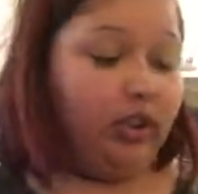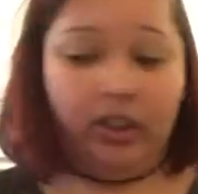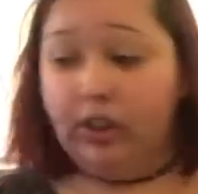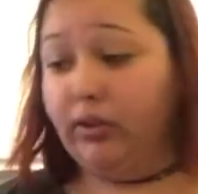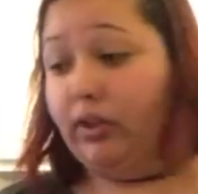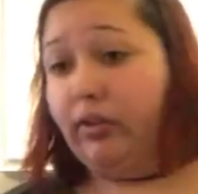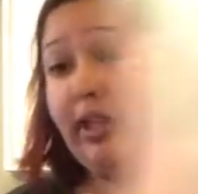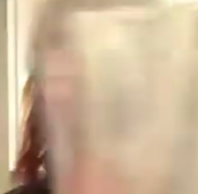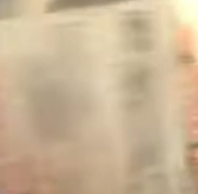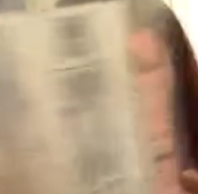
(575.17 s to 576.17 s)
going to use the
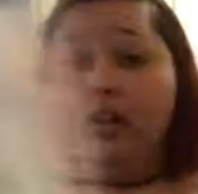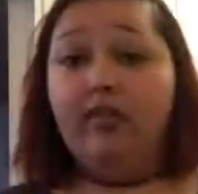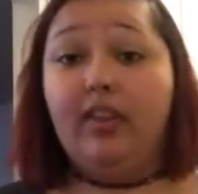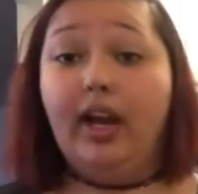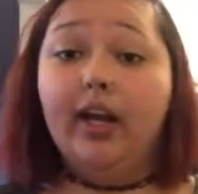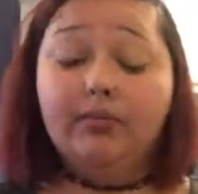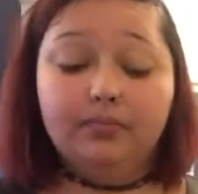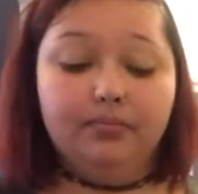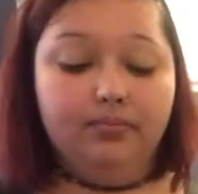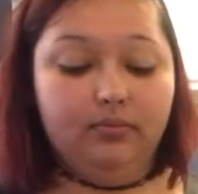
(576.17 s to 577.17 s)
rest of that
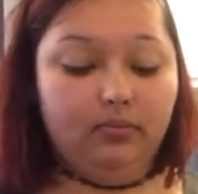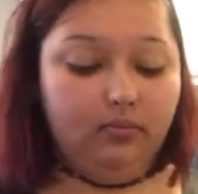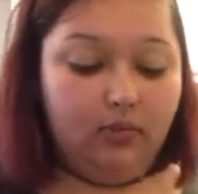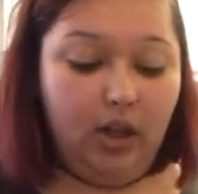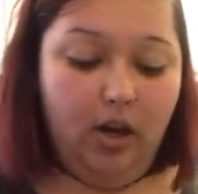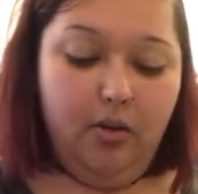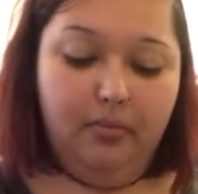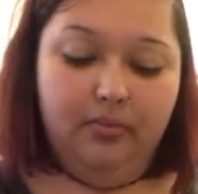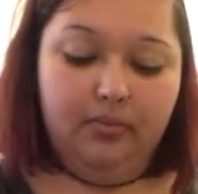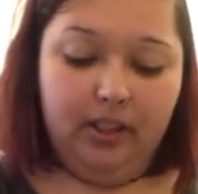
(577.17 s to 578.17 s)

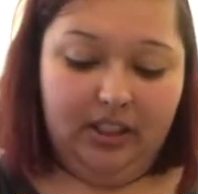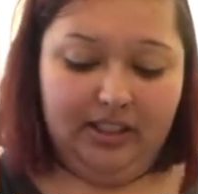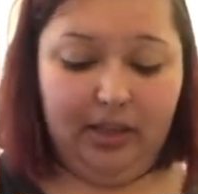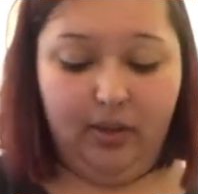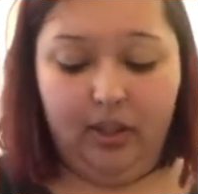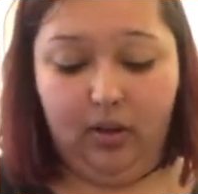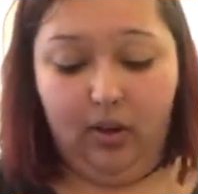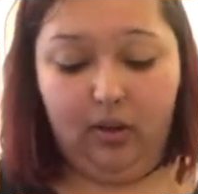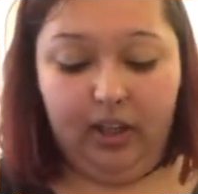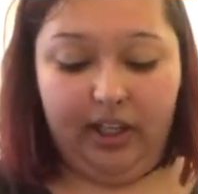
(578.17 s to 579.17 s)
because that wasn't a
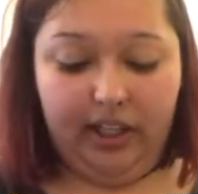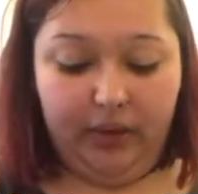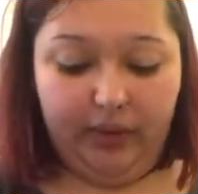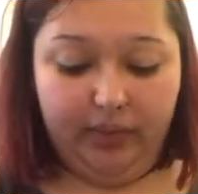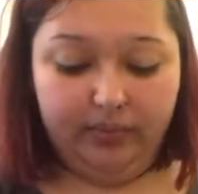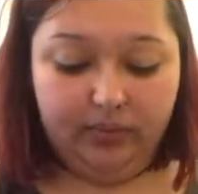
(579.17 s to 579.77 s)
whole lot anyway.